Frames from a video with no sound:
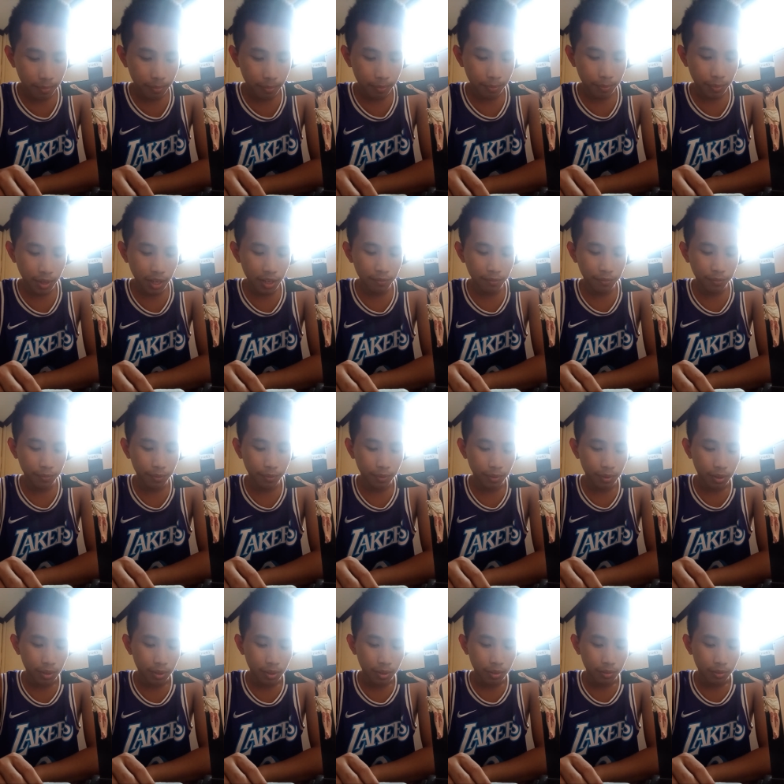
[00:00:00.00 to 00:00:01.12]
paid
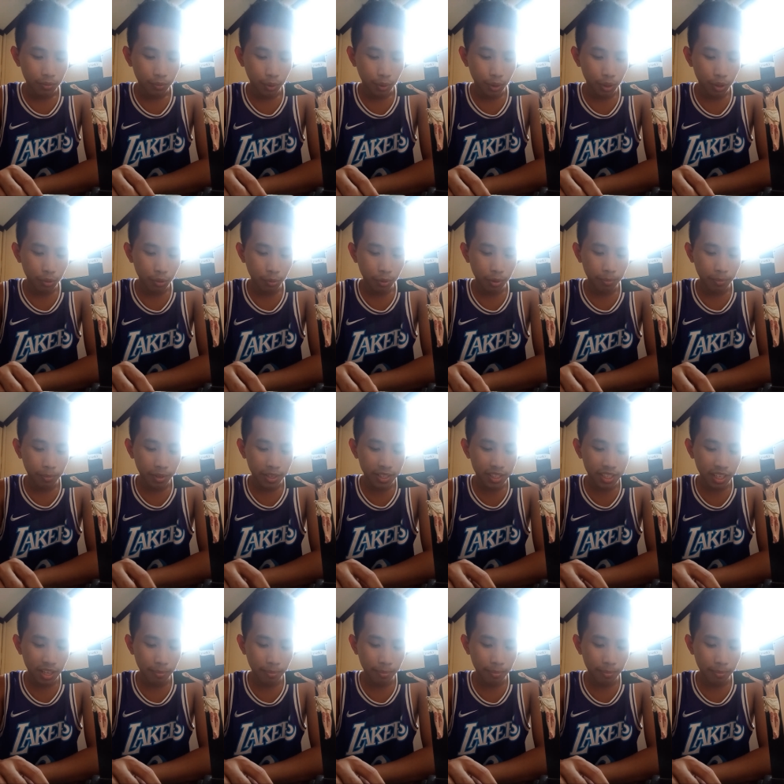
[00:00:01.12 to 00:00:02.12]
for you with my son